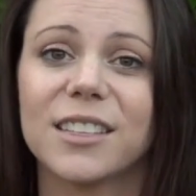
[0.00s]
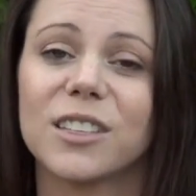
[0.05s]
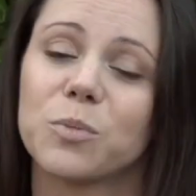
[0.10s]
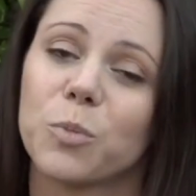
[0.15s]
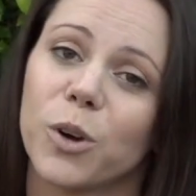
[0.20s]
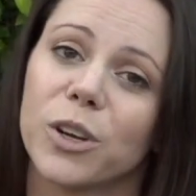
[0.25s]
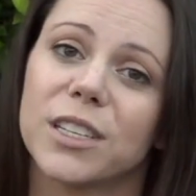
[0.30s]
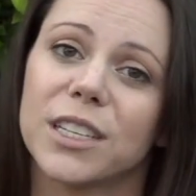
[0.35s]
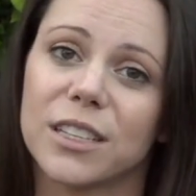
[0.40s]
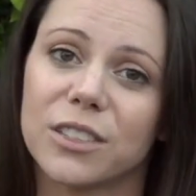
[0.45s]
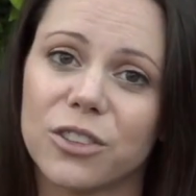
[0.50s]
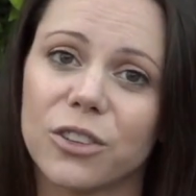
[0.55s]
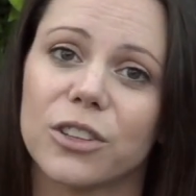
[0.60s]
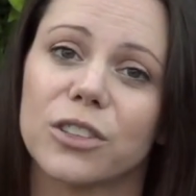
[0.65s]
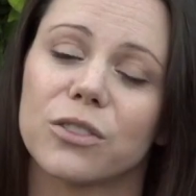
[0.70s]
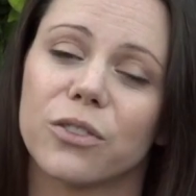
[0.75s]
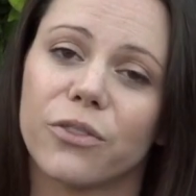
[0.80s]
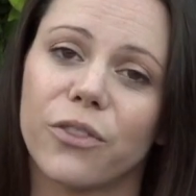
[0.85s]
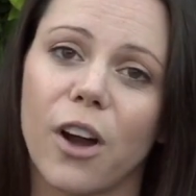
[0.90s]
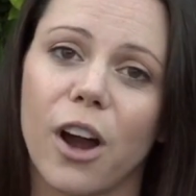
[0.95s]
It's more distal,
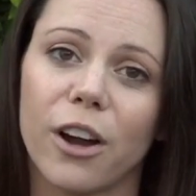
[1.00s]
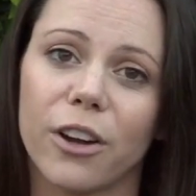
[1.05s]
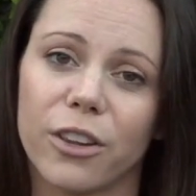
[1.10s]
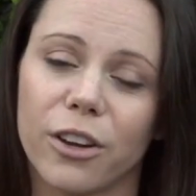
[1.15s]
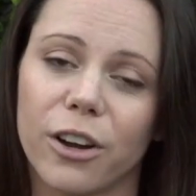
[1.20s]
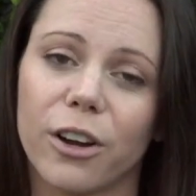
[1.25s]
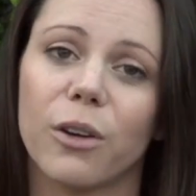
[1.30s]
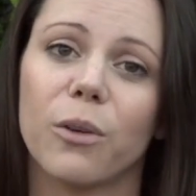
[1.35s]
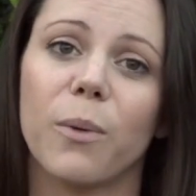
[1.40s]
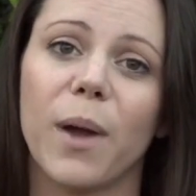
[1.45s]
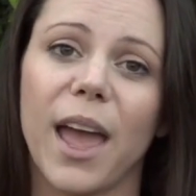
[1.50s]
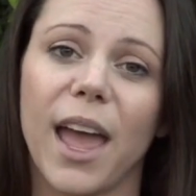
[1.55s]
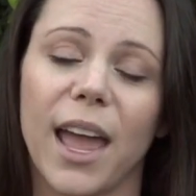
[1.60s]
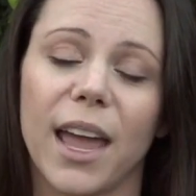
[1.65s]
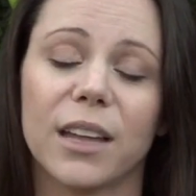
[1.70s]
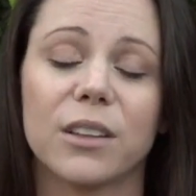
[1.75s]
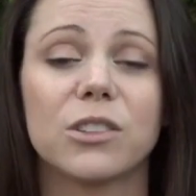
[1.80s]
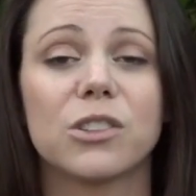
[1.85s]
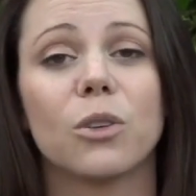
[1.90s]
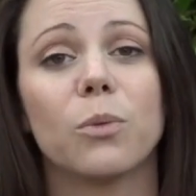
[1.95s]
it's farther away,
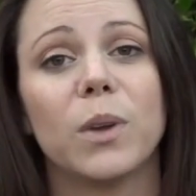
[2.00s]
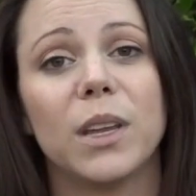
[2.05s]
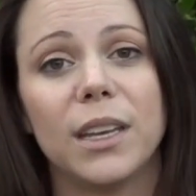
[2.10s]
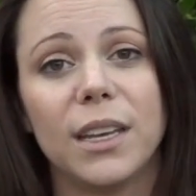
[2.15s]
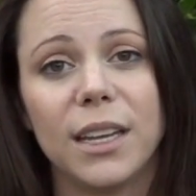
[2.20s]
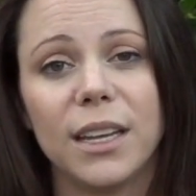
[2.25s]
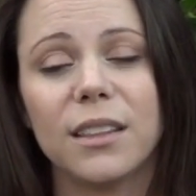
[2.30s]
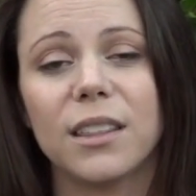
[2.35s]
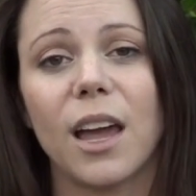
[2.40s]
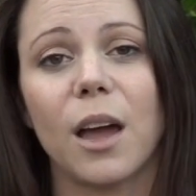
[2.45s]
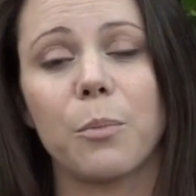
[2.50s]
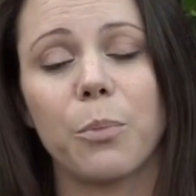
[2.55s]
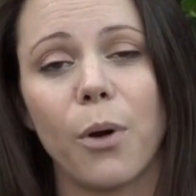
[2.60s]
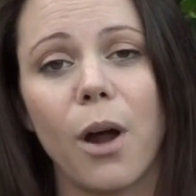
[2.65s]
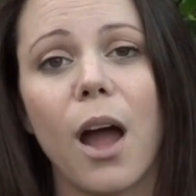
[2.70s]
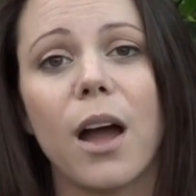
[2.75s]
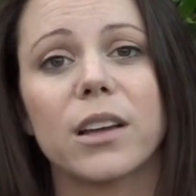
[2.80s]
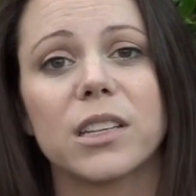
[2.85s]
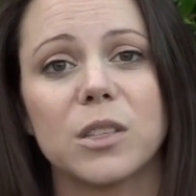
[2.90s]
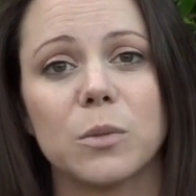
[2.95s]
and so we need that
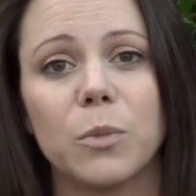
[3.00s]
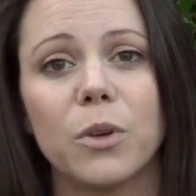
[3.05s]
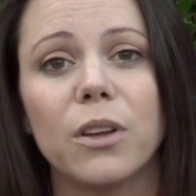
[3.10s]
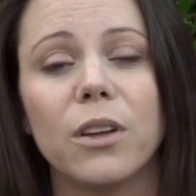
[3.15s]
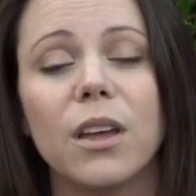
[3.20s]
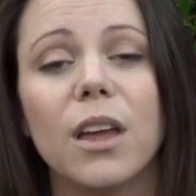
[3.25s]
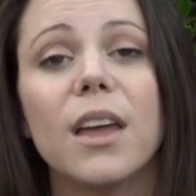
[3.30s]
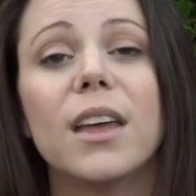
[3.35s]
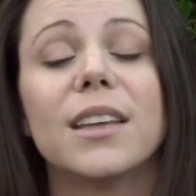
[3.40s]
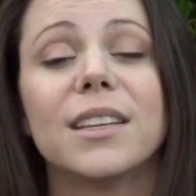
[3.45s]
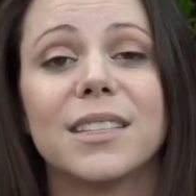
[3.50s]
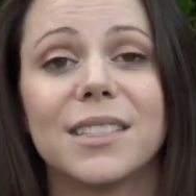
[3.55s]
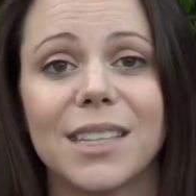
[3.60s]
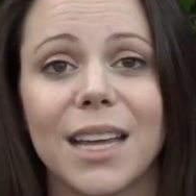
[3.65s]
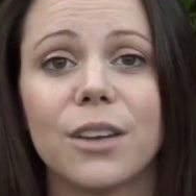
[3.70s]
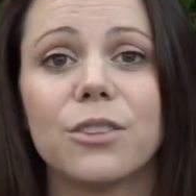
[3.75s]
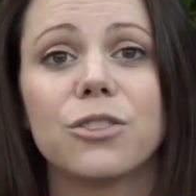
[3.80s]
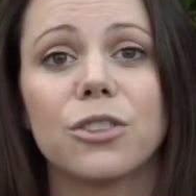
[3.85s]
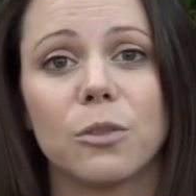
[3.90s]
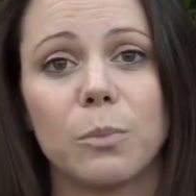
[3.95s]
proximal
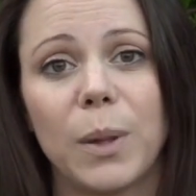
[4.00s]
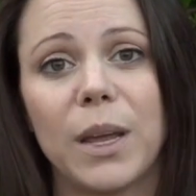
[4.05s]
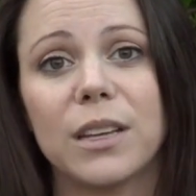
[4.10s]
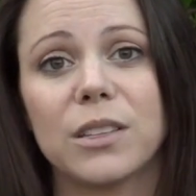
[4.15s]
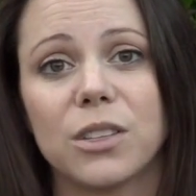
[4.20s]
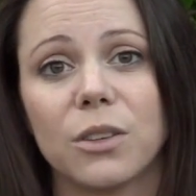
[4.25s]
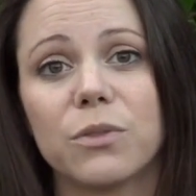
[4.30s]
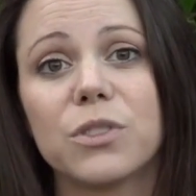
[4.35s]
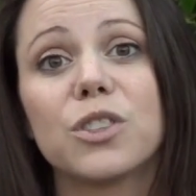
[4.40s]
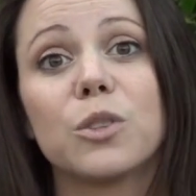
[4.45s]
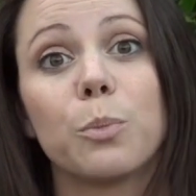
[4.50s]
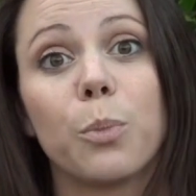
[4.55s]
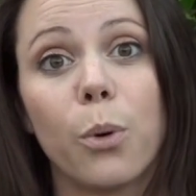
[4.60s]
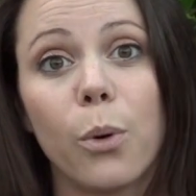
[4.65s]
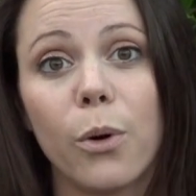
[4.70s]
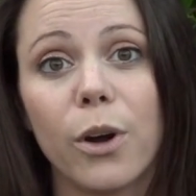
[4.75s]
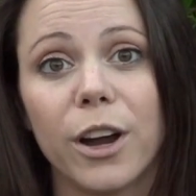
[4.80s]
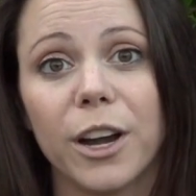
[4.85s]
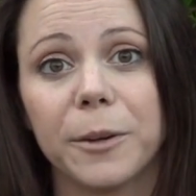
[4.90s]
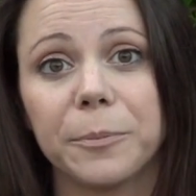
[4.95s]
center base of
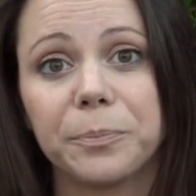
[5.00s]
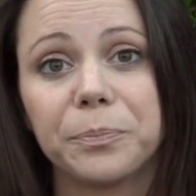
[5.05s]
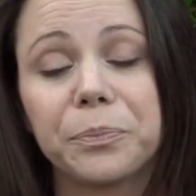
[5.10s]
support.